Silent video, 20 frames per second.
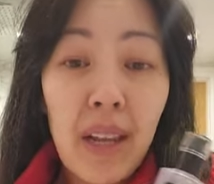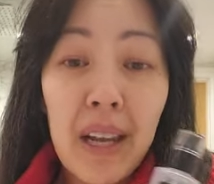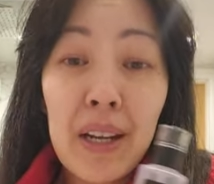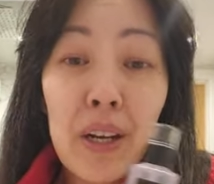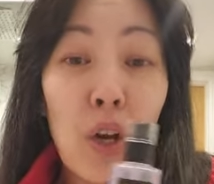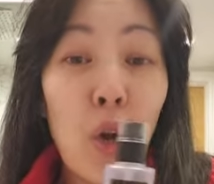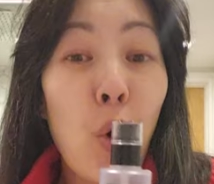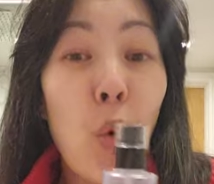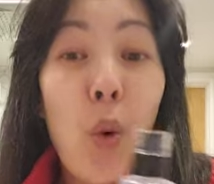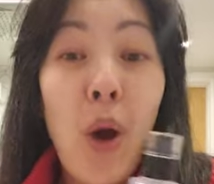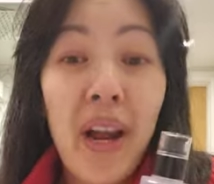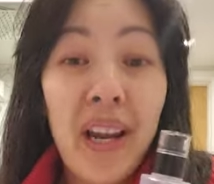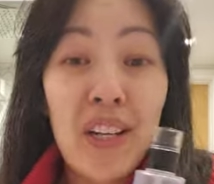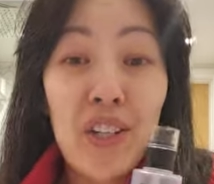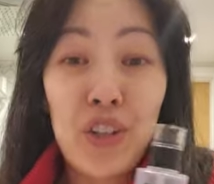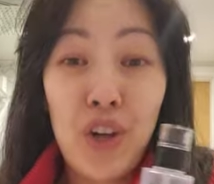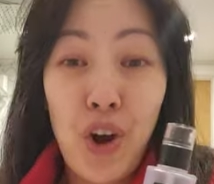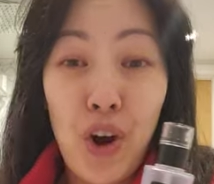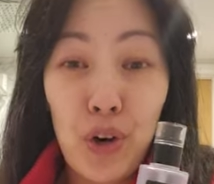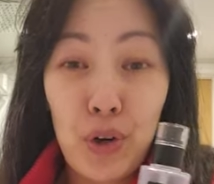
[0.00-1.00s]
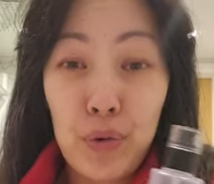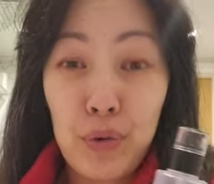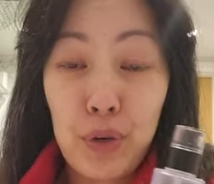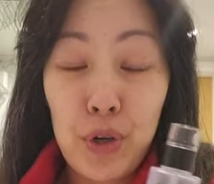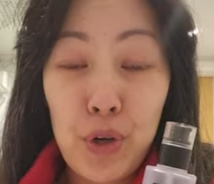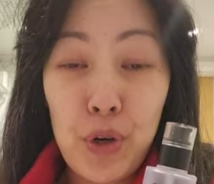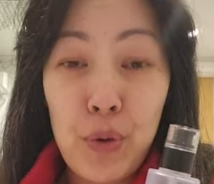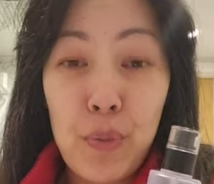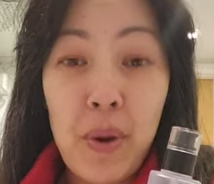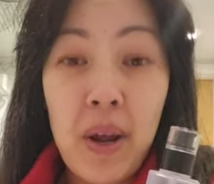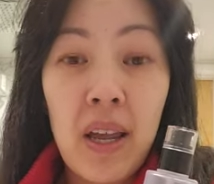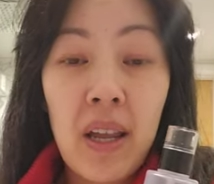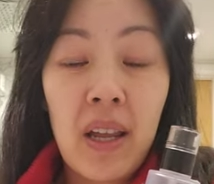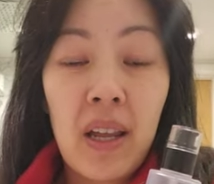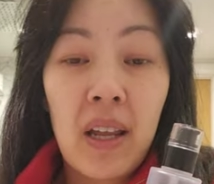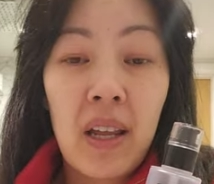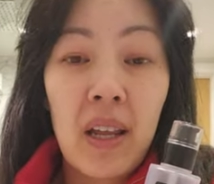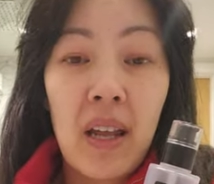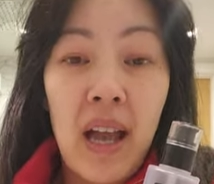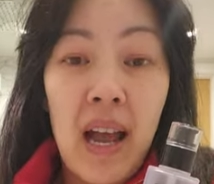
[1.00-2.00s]
in a quiet dark room
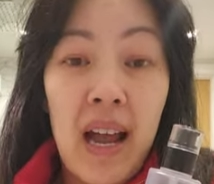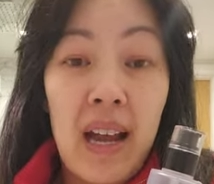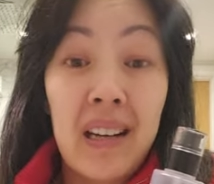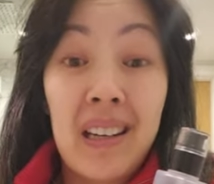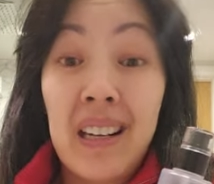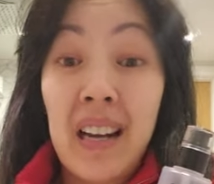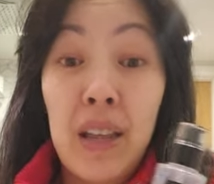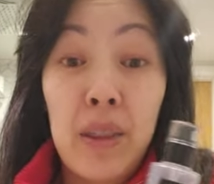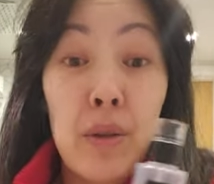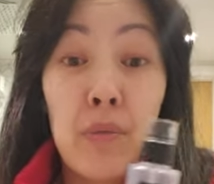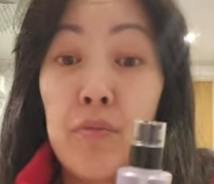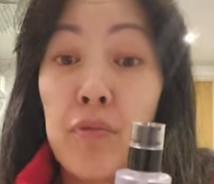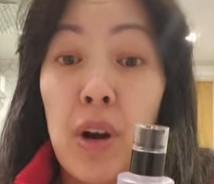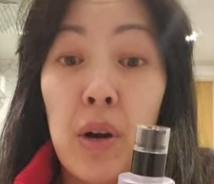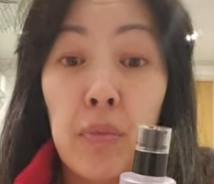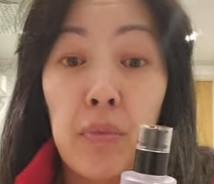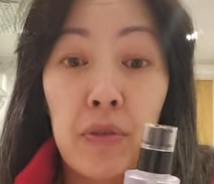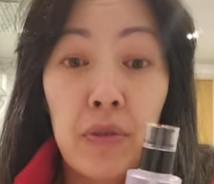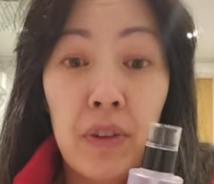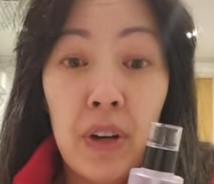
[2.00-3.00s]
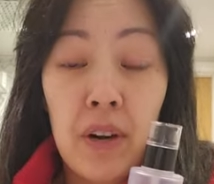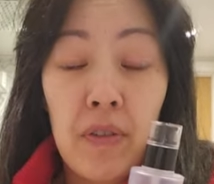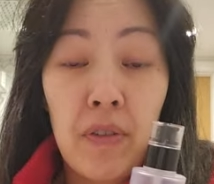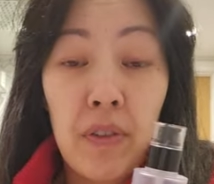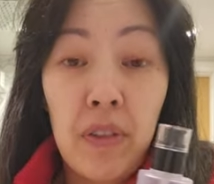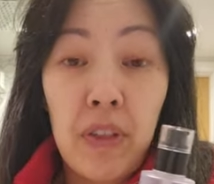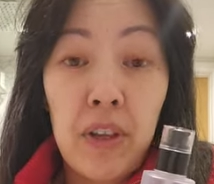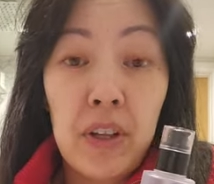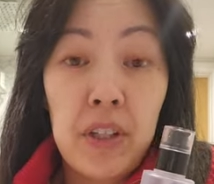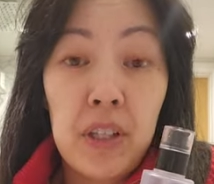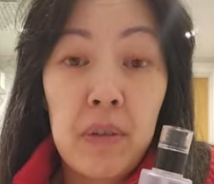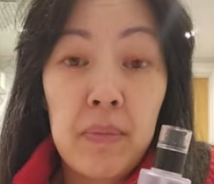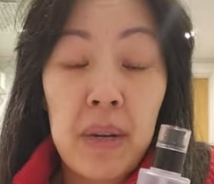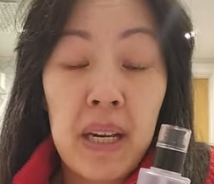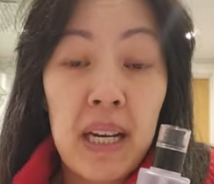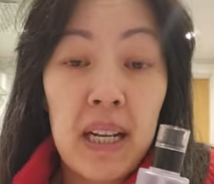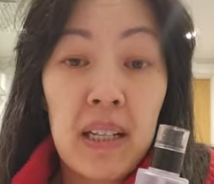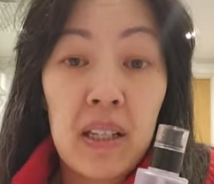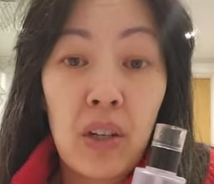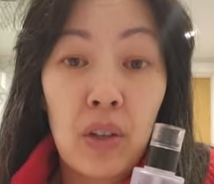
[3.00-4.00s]
and let them roam free for 30
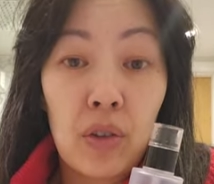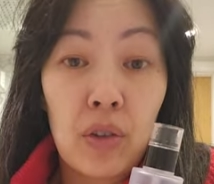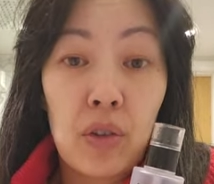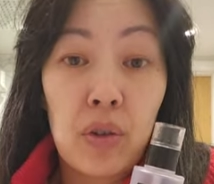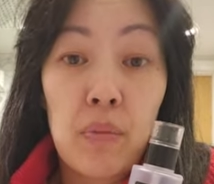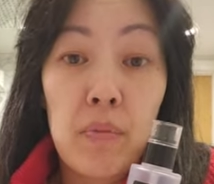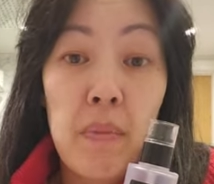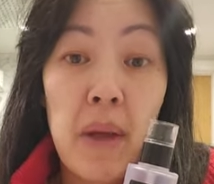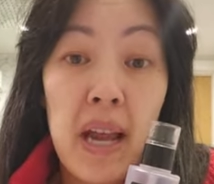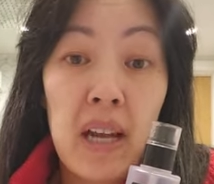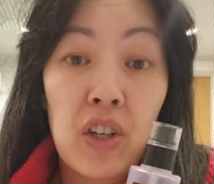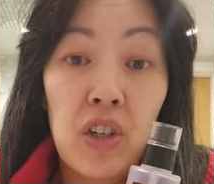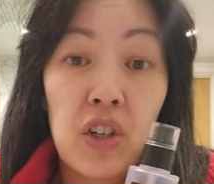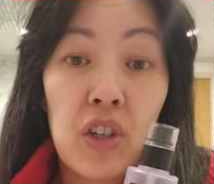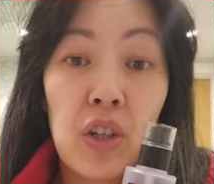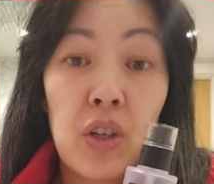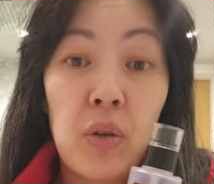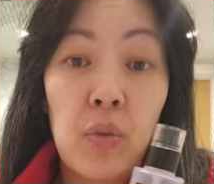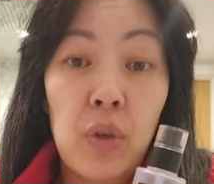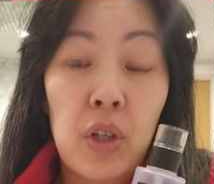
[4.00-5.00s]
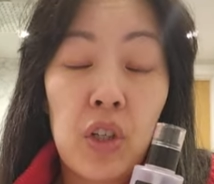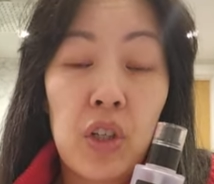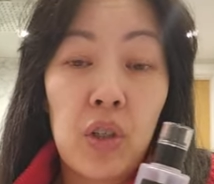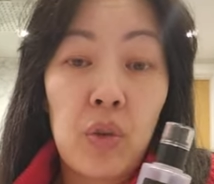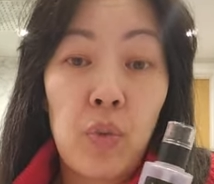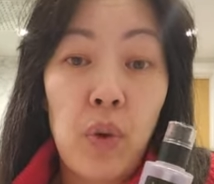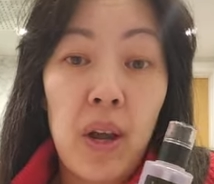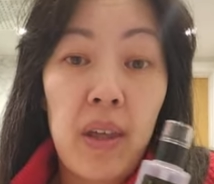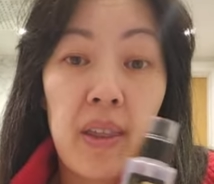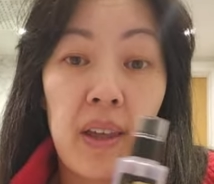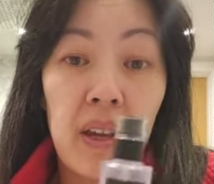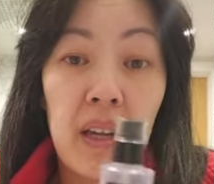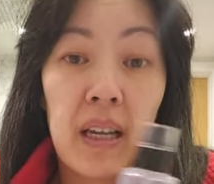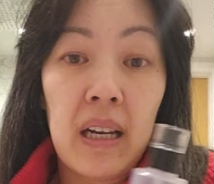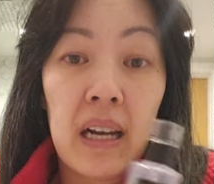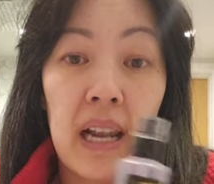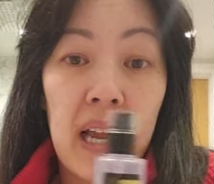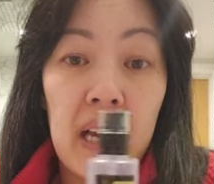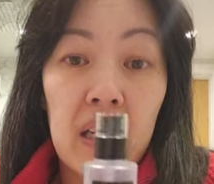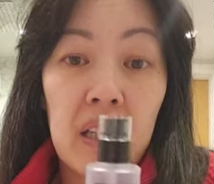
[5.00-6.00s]
minutes on some mesh, which is where they
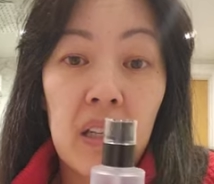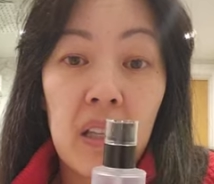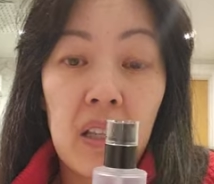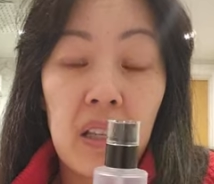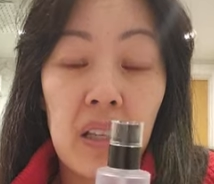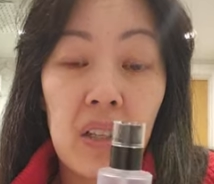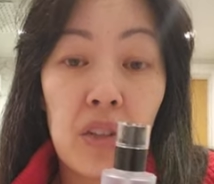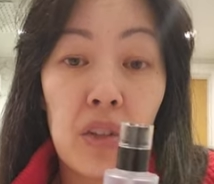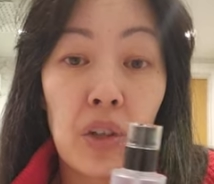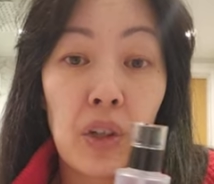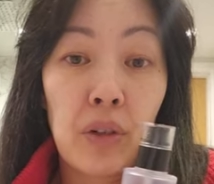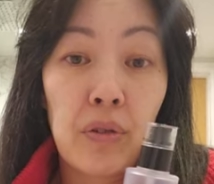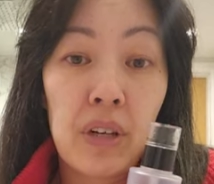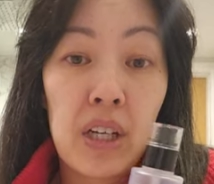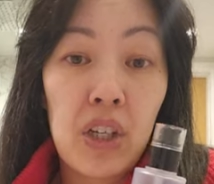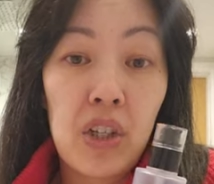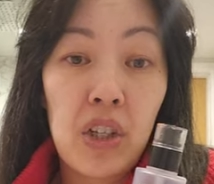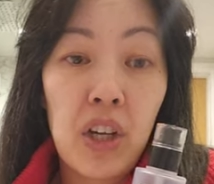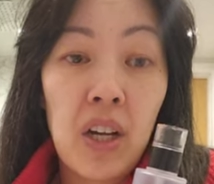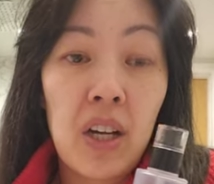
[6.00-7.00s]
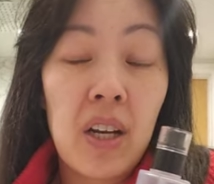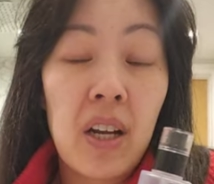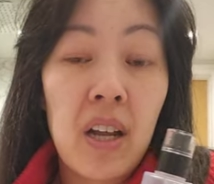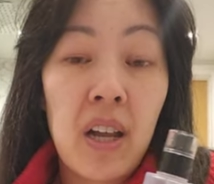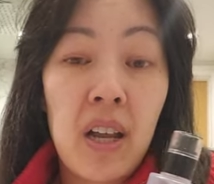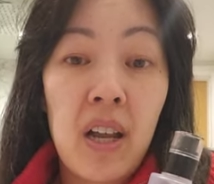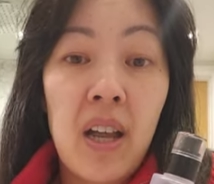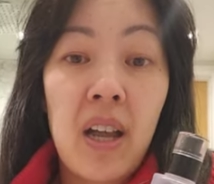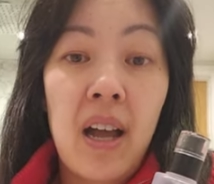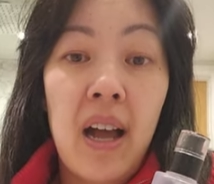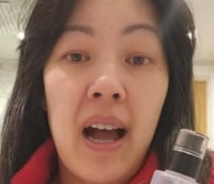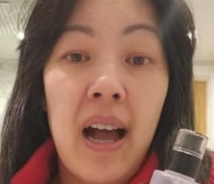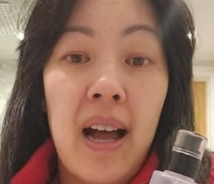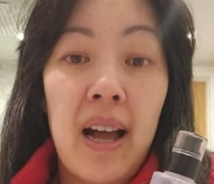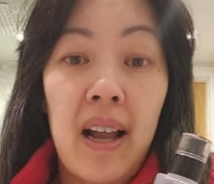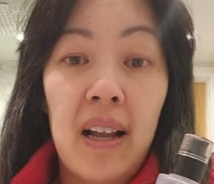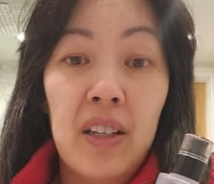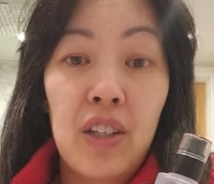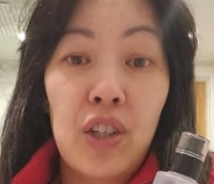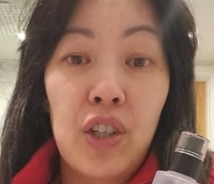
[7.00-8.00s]
collect the secretion,
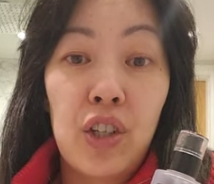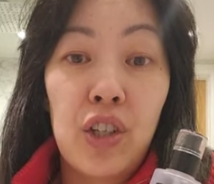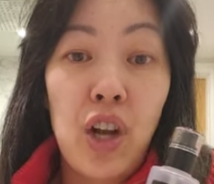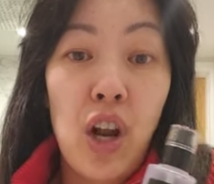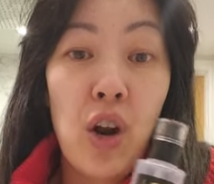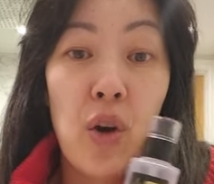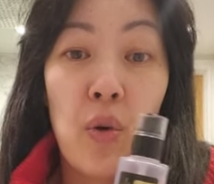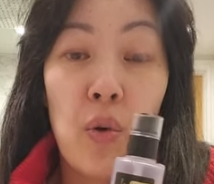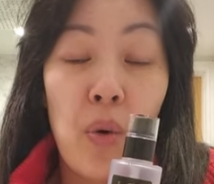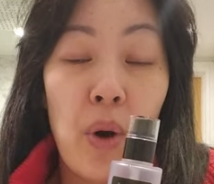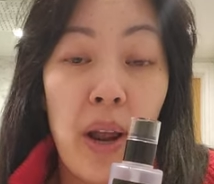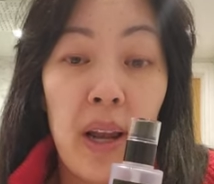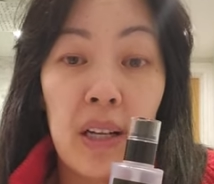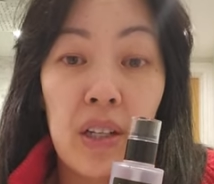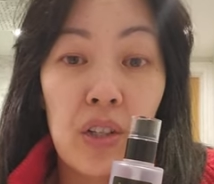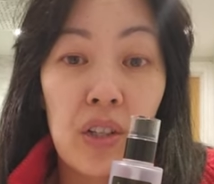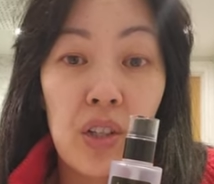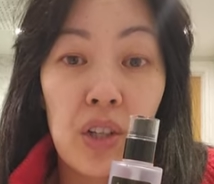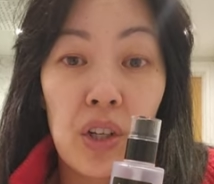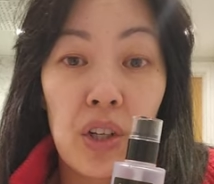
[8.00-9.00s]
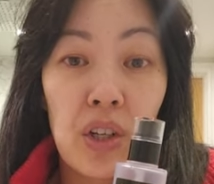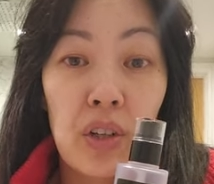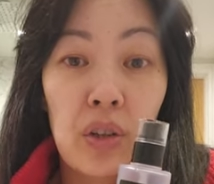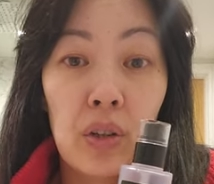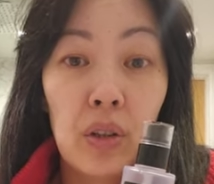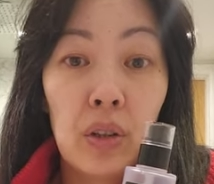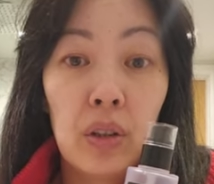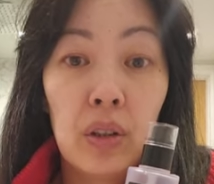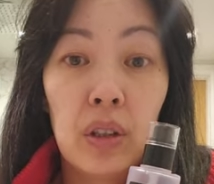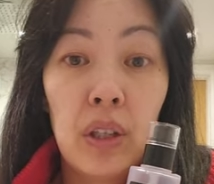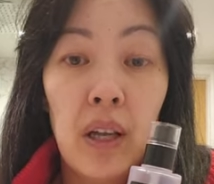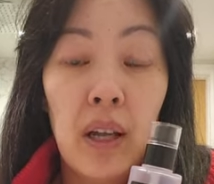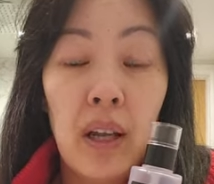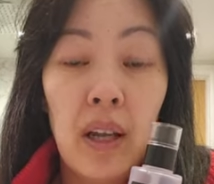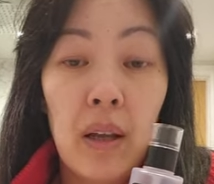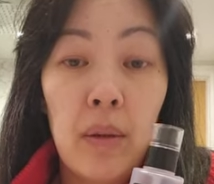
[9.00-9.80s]
and no external